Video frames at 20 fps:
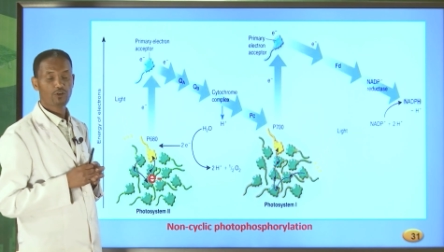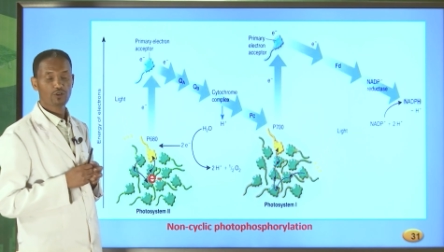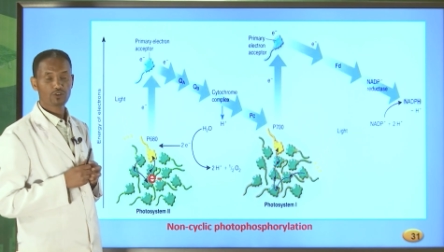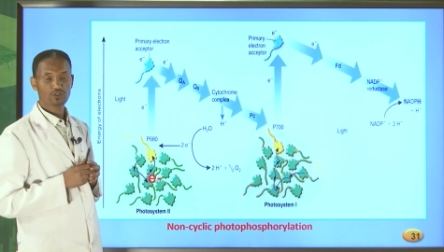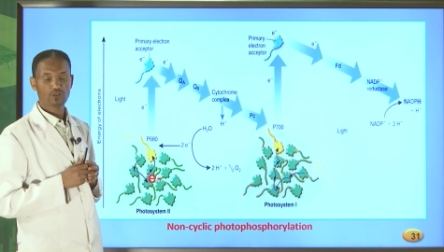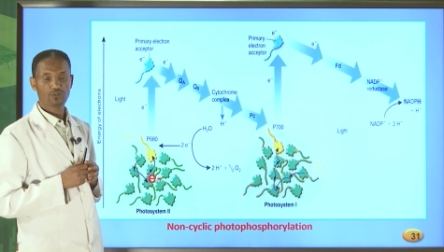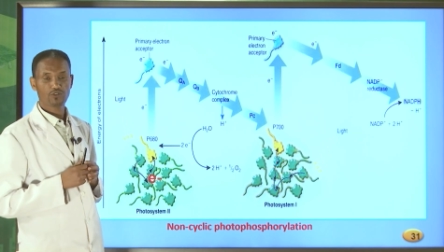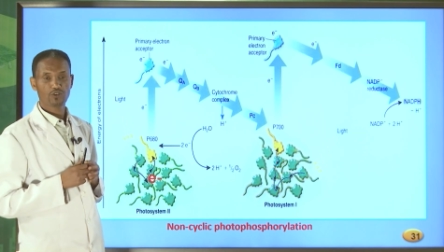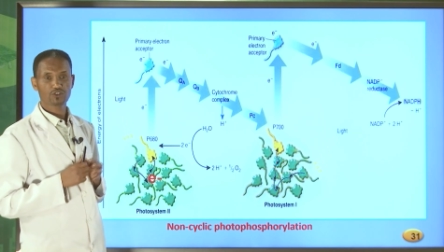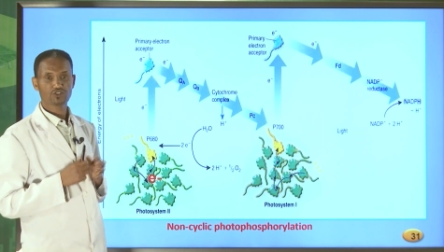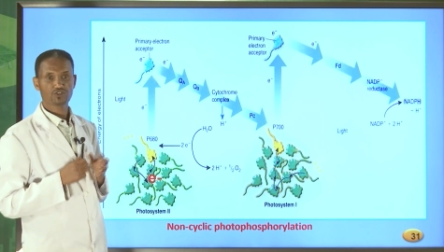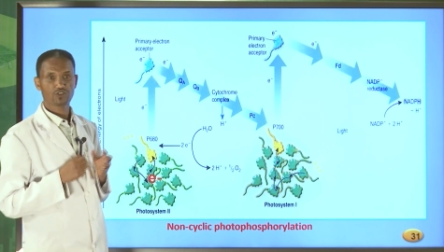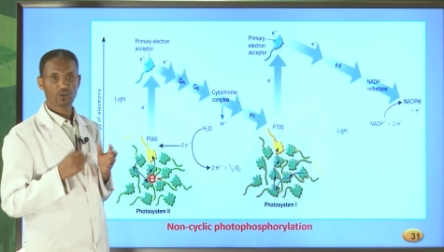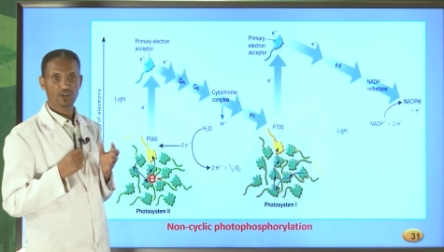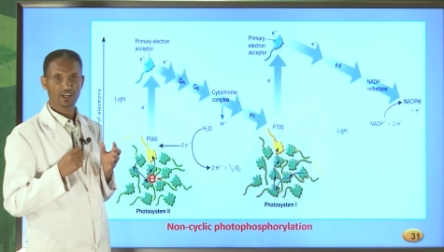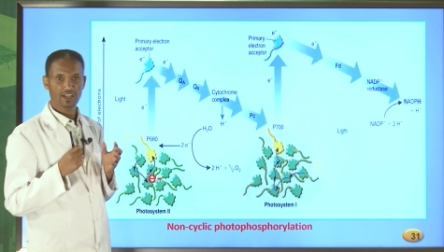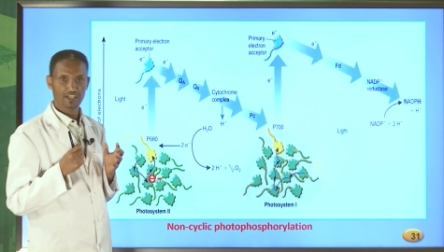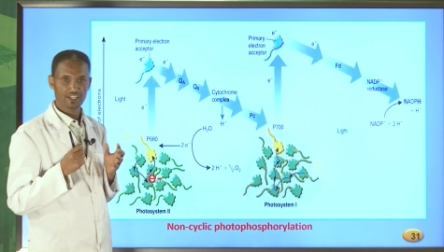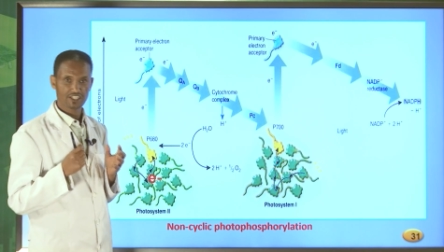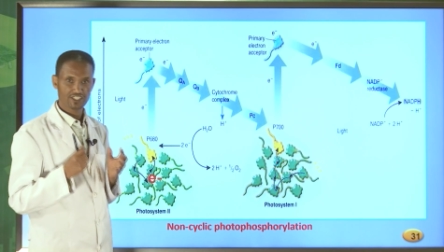
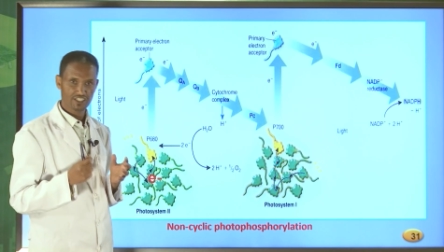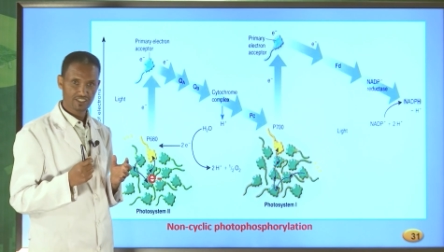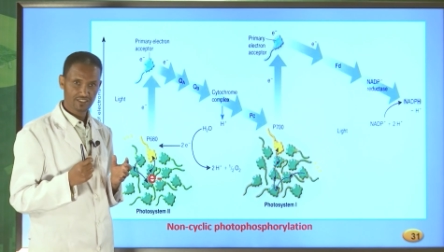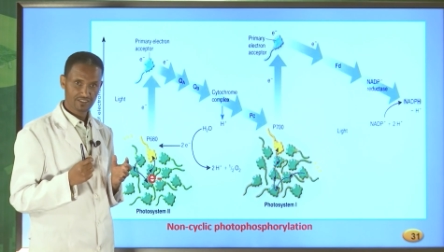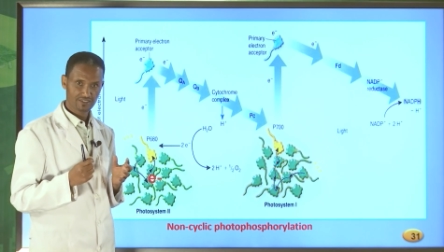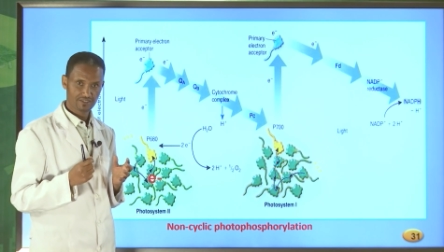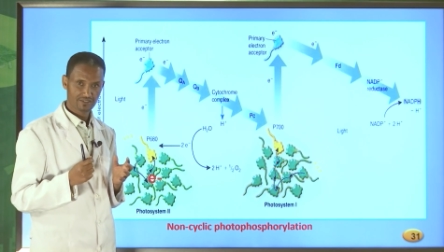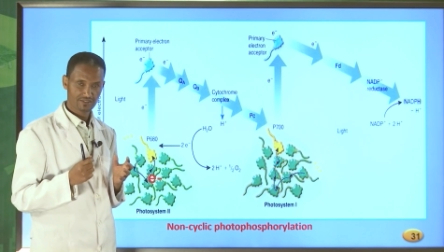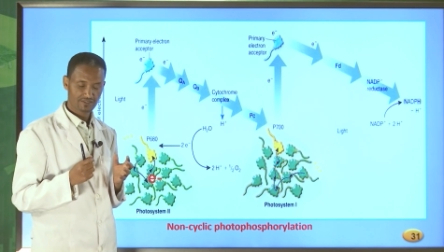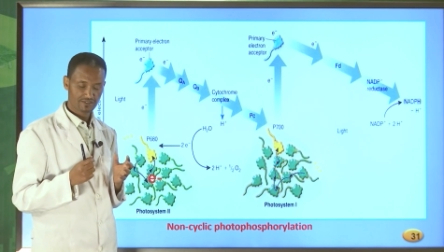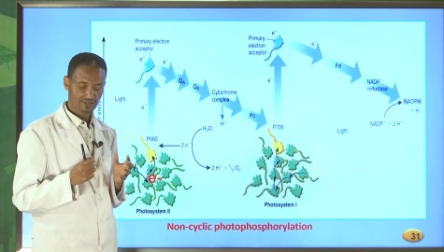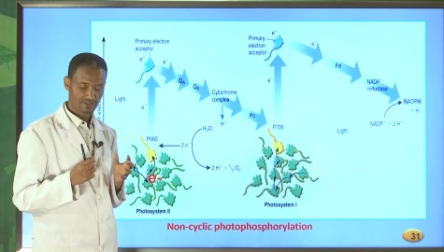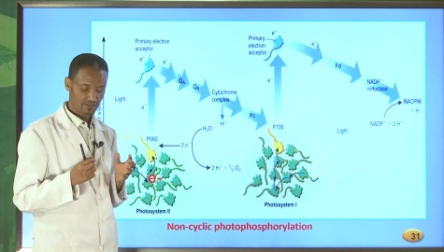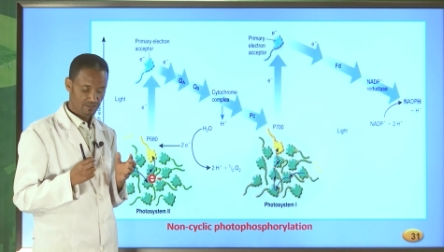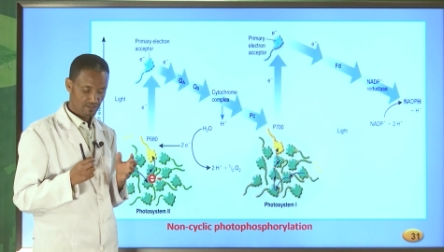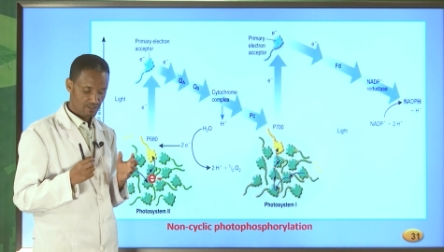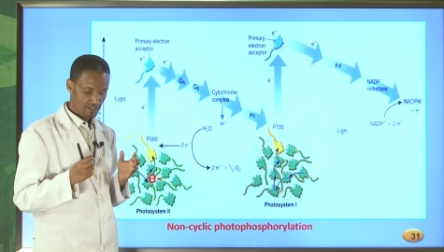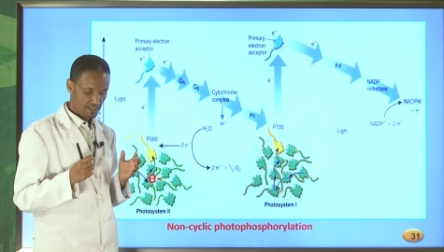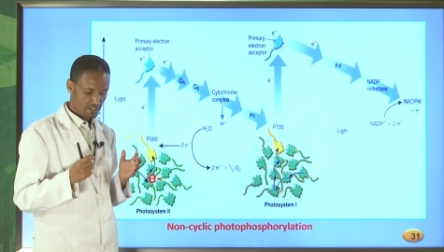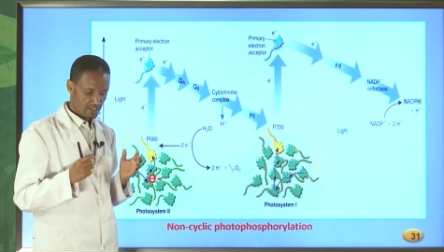photophosphorylation,
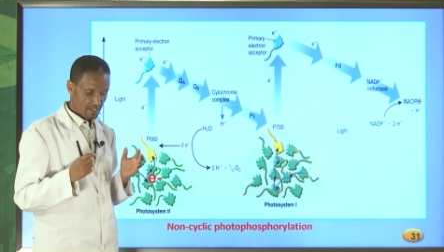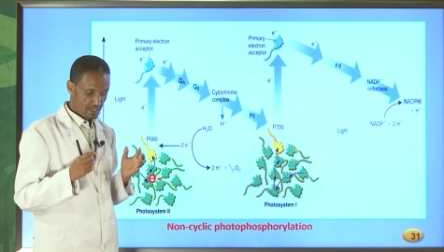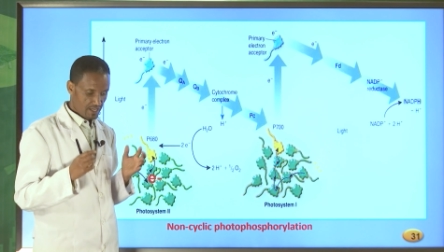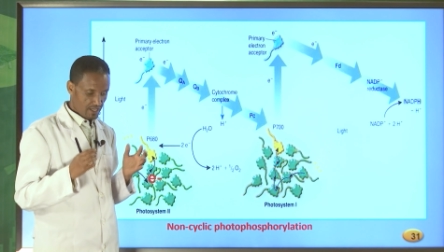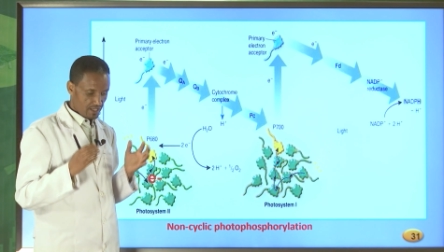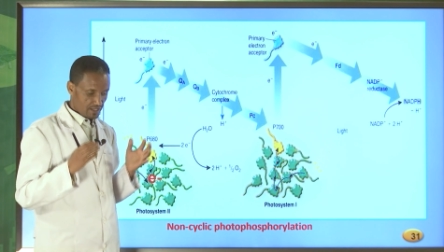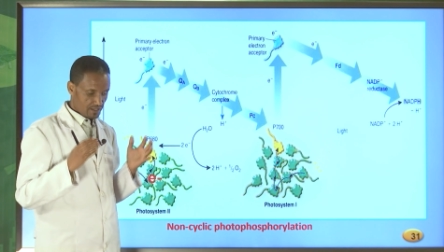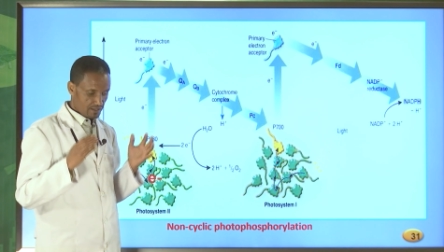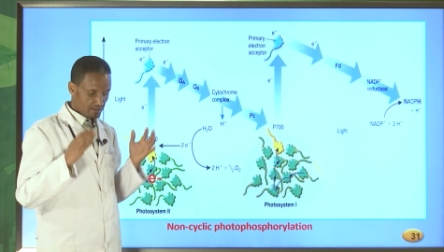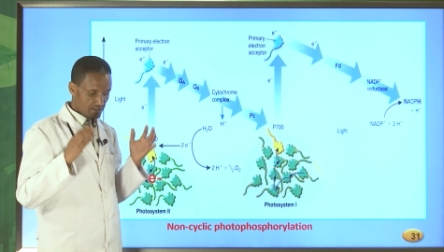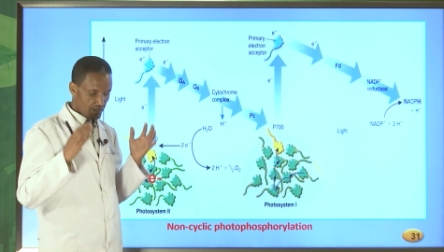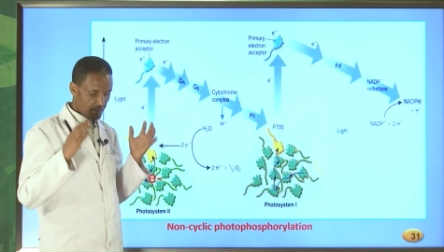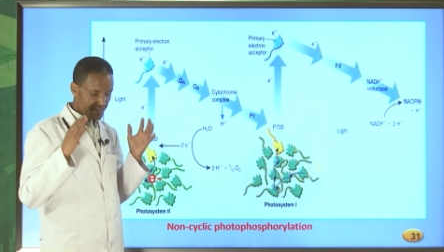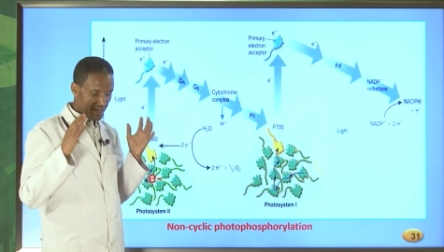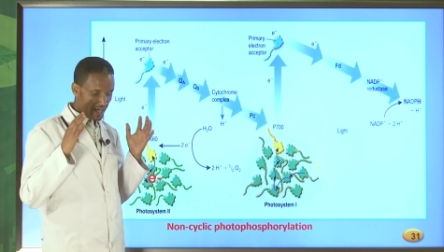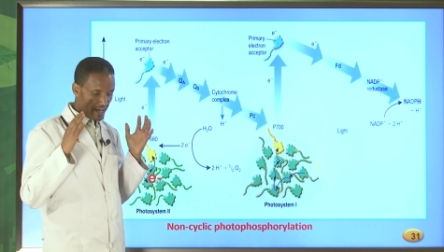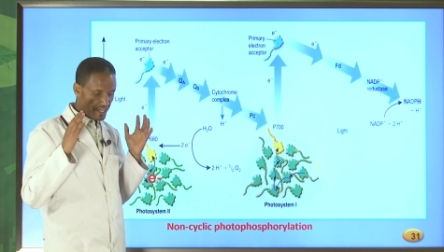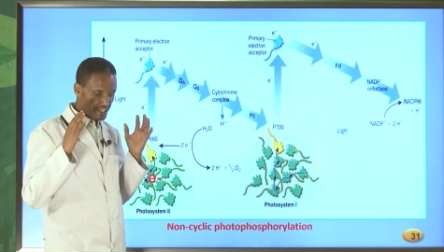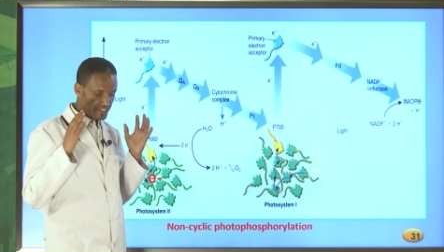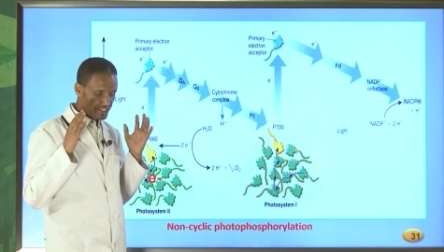the
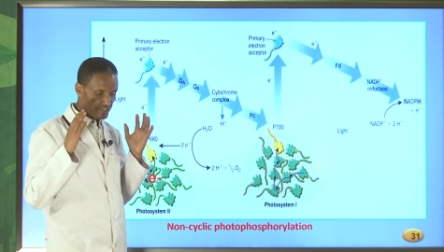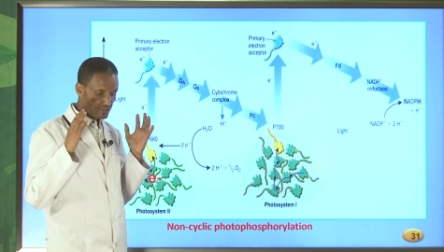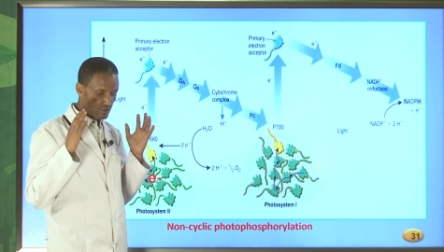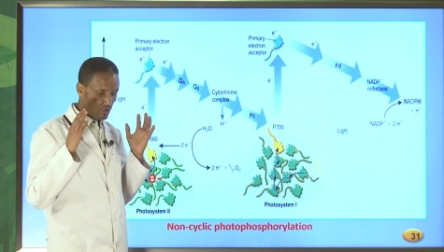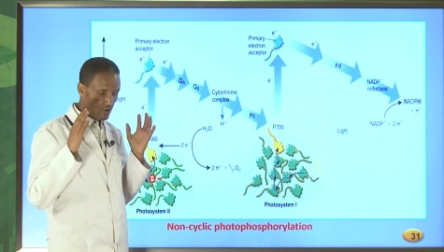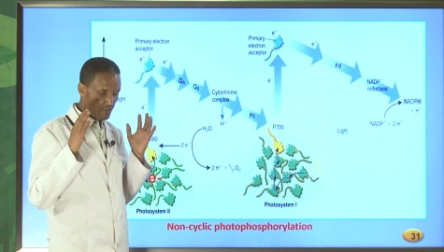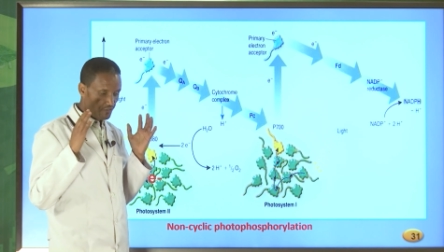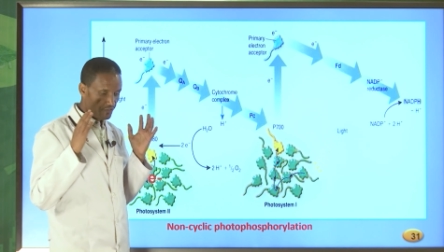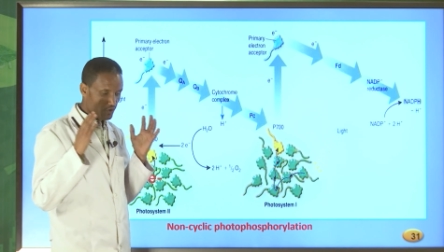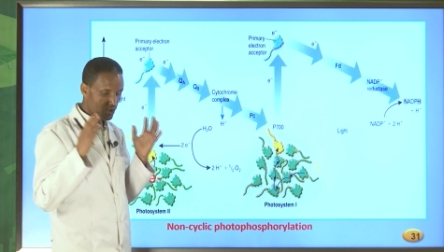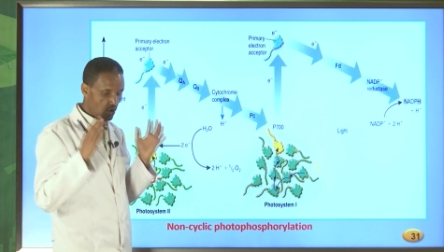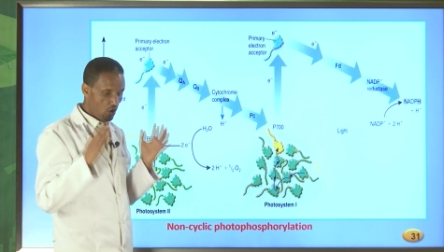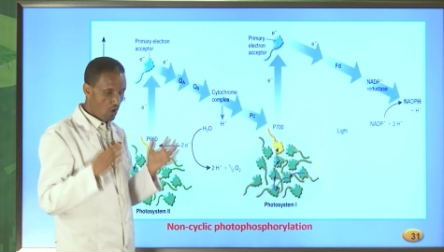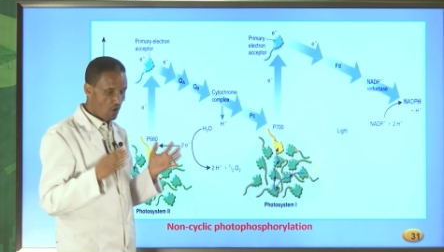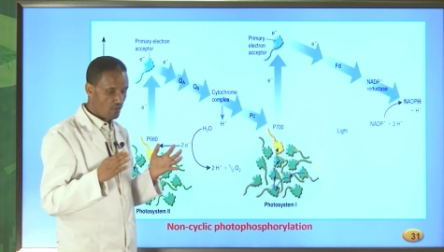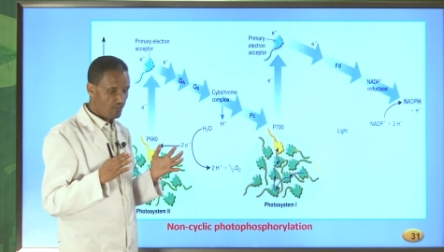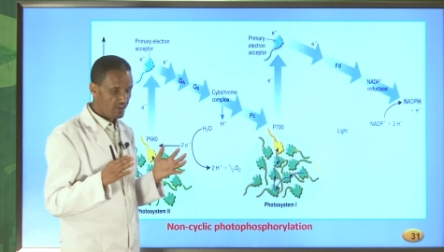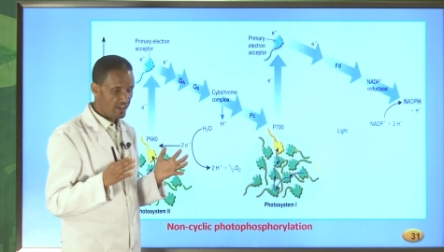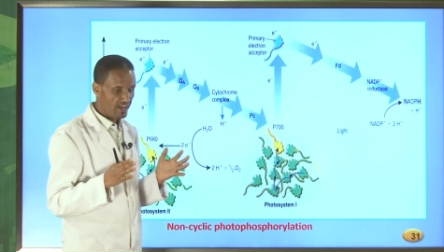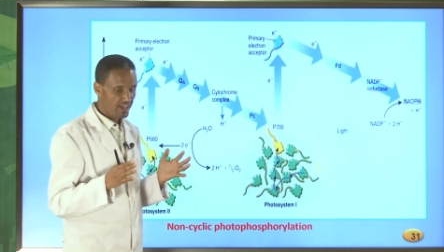direction of flow
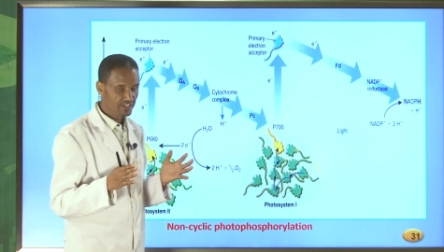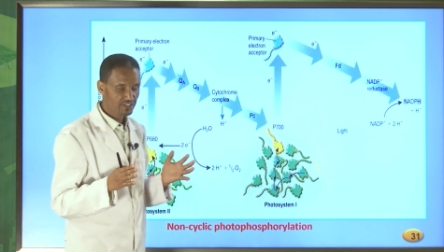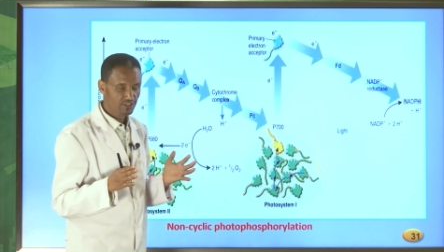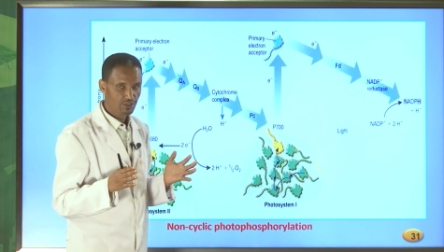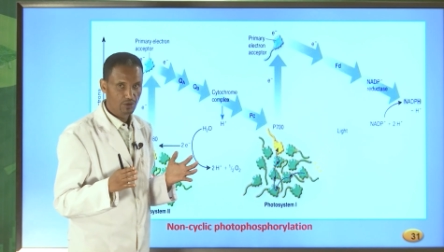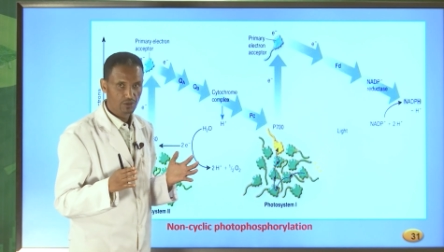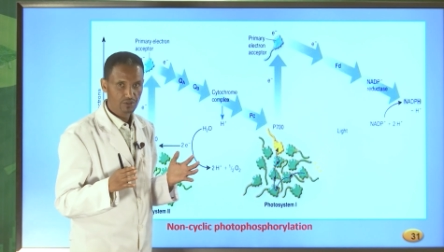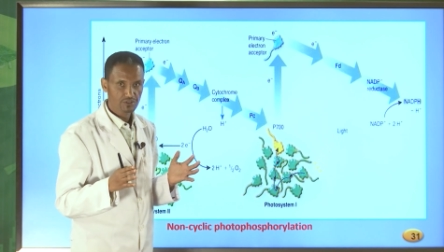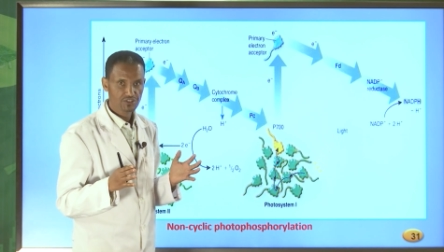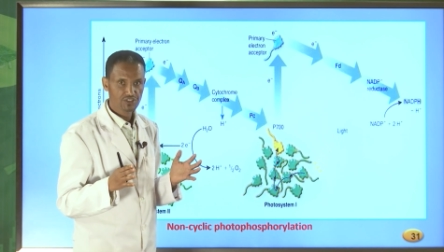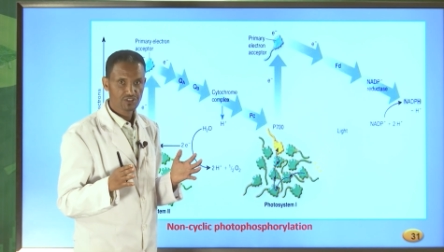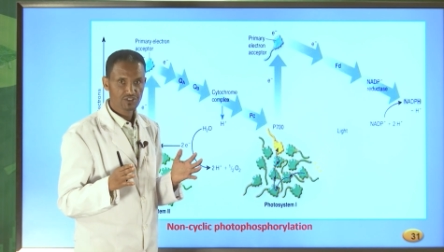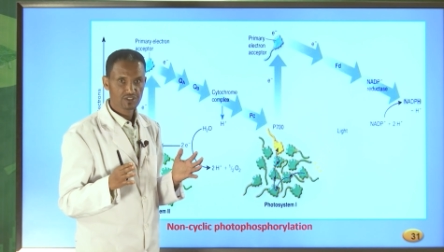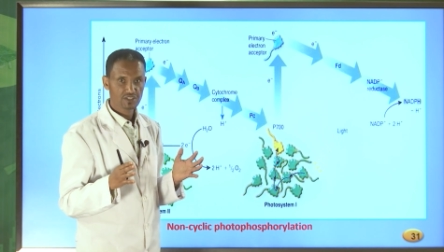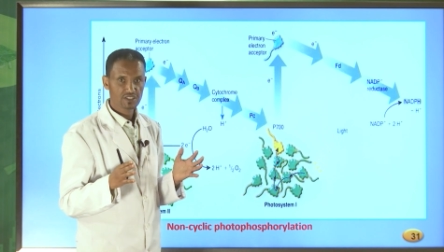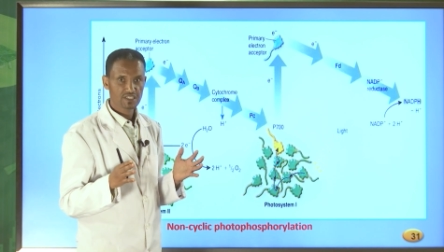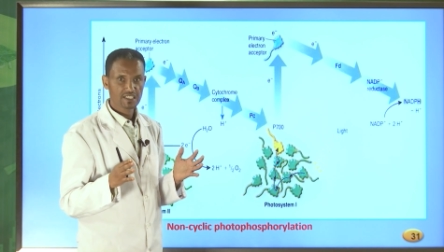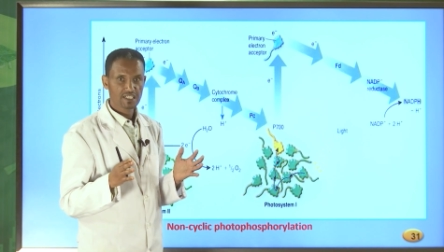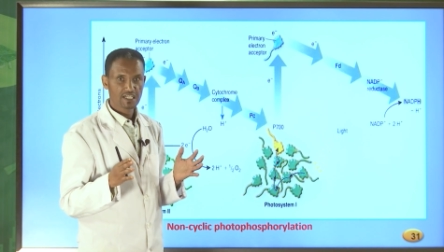of electrons